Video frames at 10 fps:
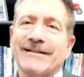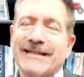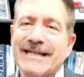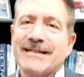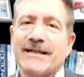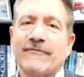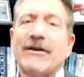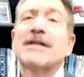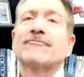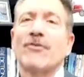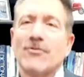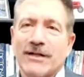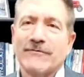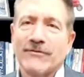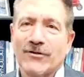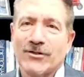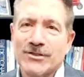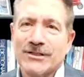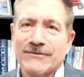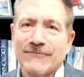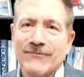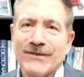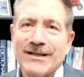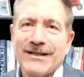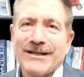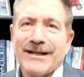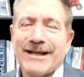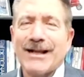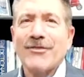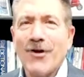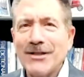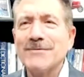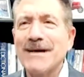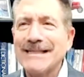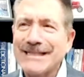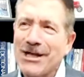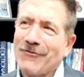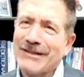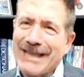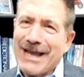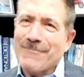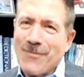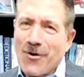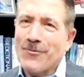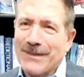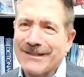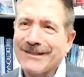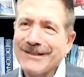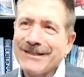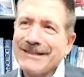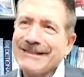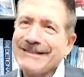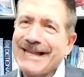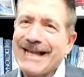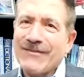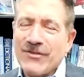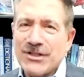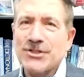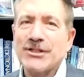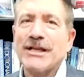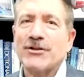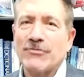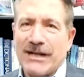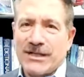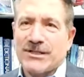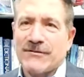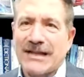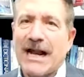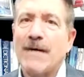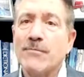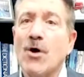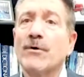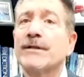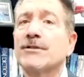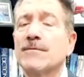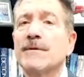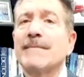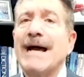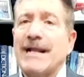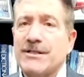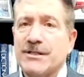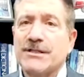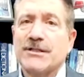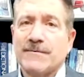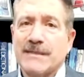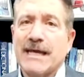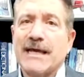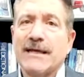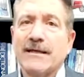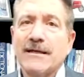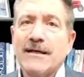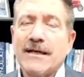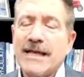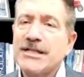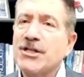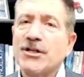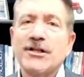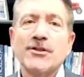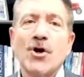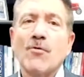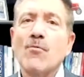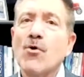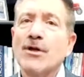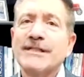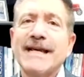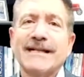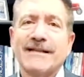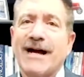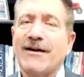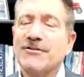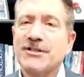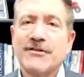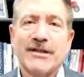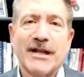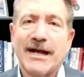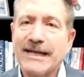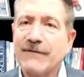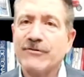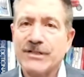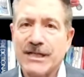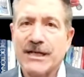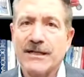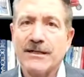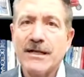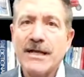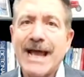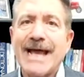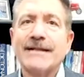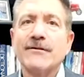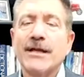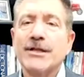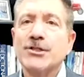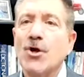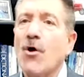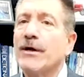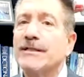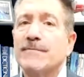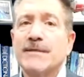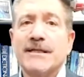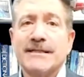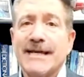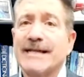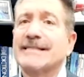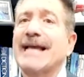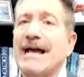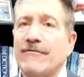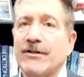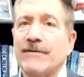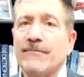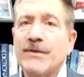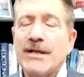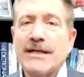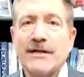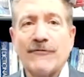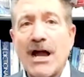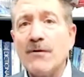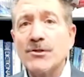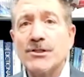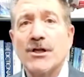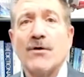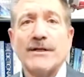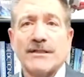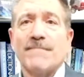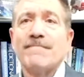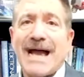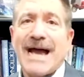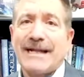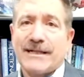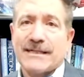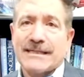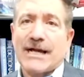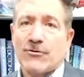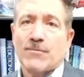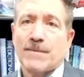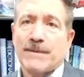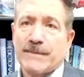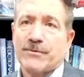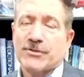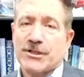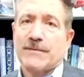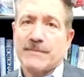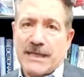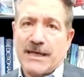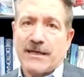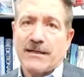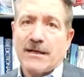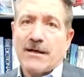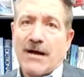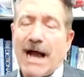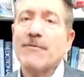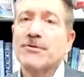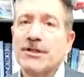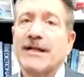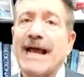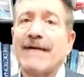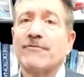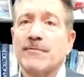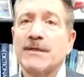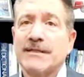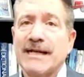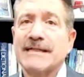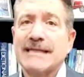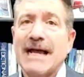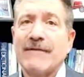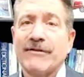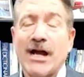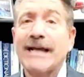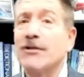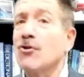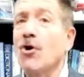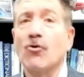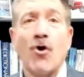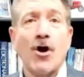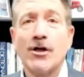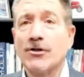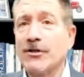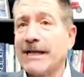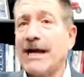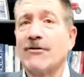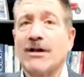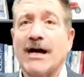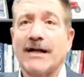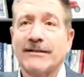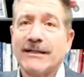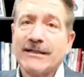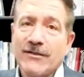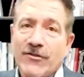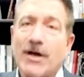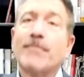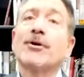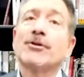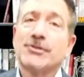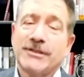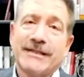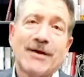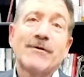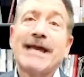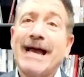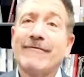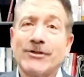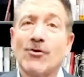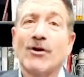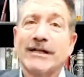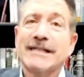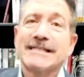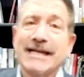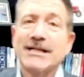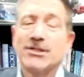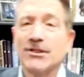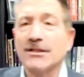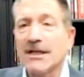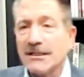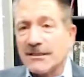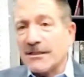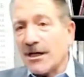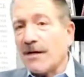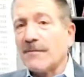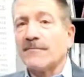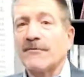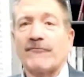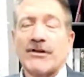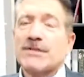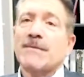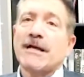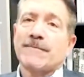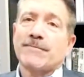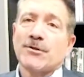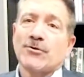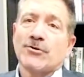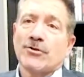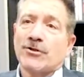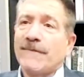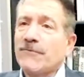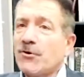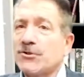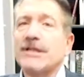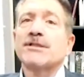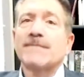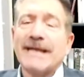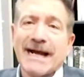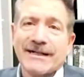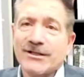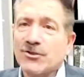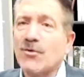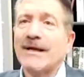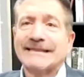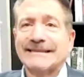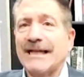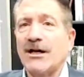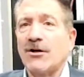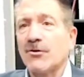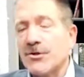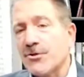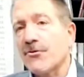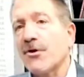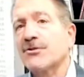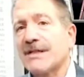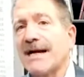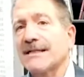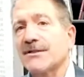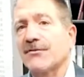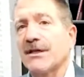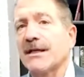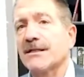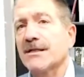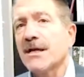He said, fast forward and reverse. And I thought to myself at that moment, that this generation that I'm going to be managing someday is going to know more technology than I ever did and is going to be tech savvy. And if I was going to manage that group of people someday, I was going to have to be tech savvy. I can no longer count on the person that we have in the organization to come and fix my computer or teach me how to do Excel or do those kinds of things.